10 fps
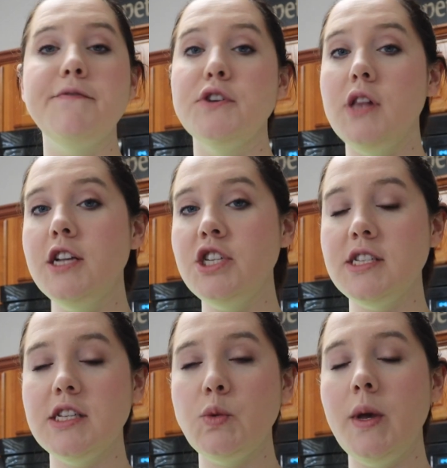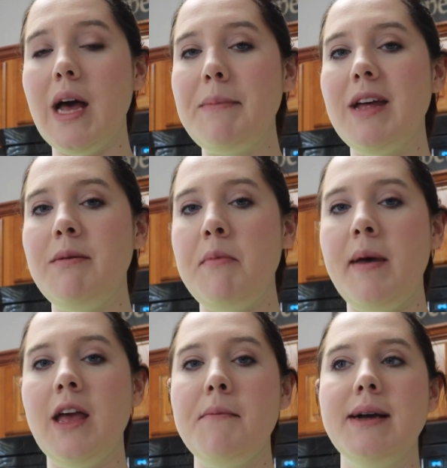For lunches this week, I'm gonna be
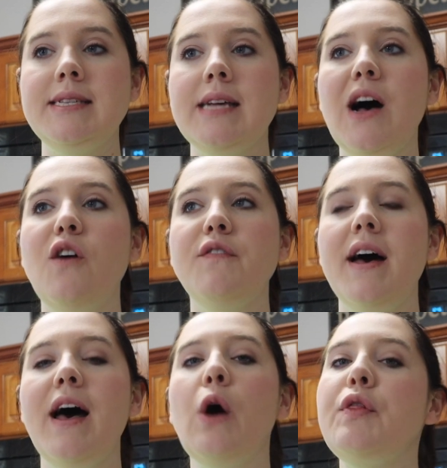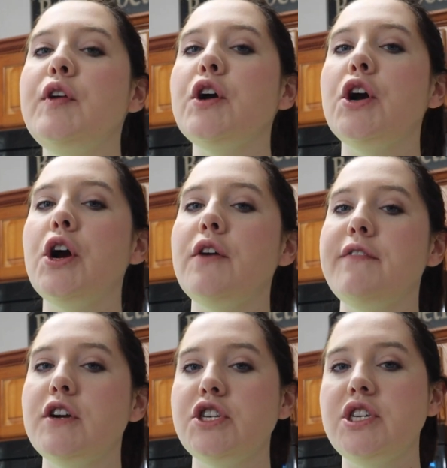making myself a healthier
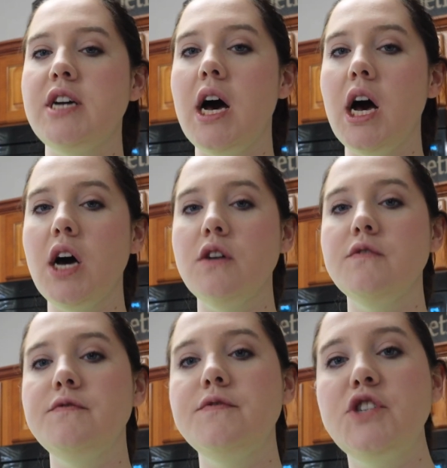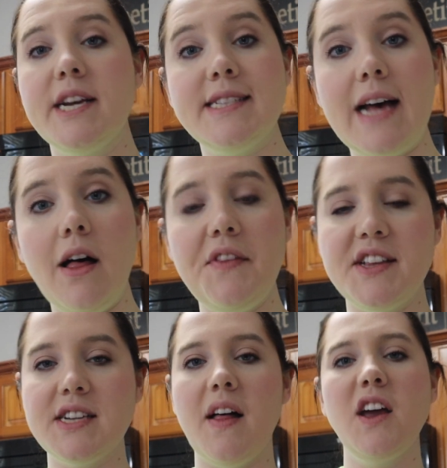version of chicken salad
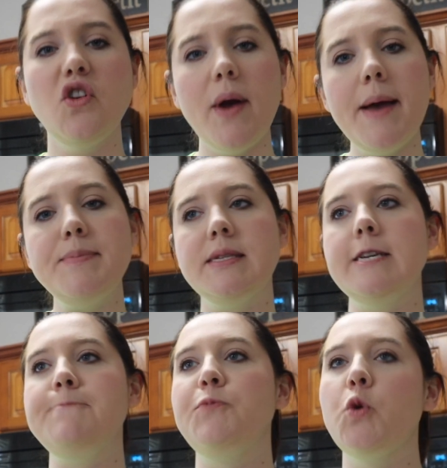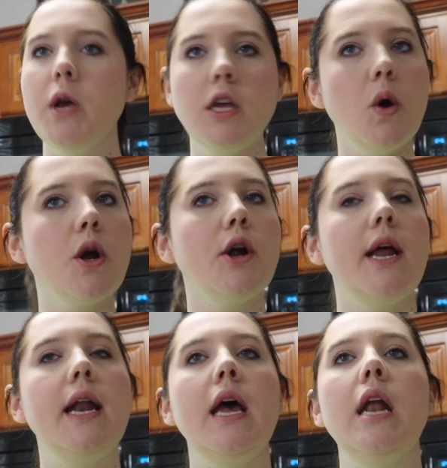that's got like grapes and Greek yogurt
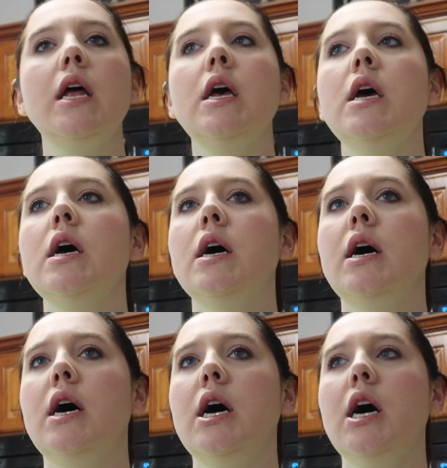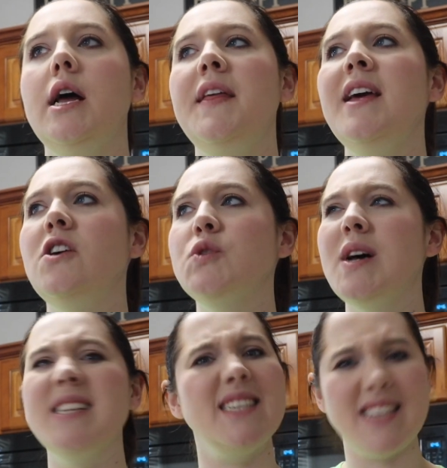in it. I think it also
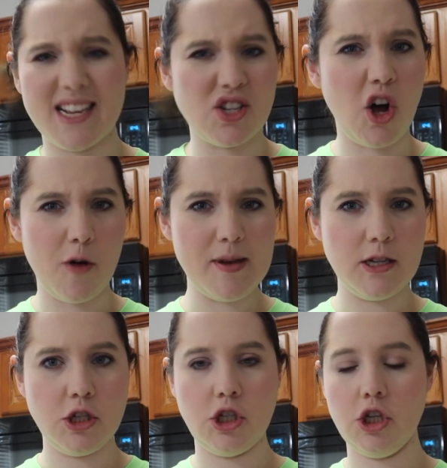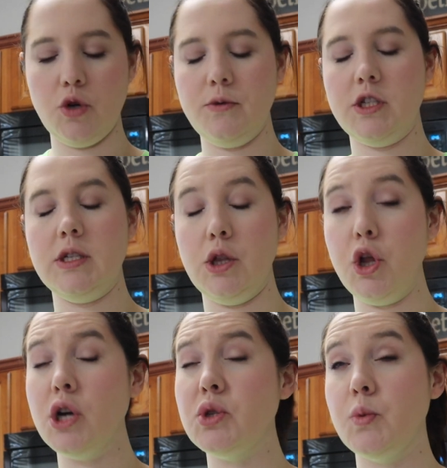has like sliced almonds too.
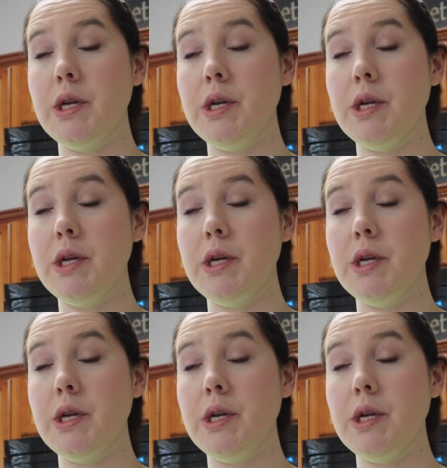Looks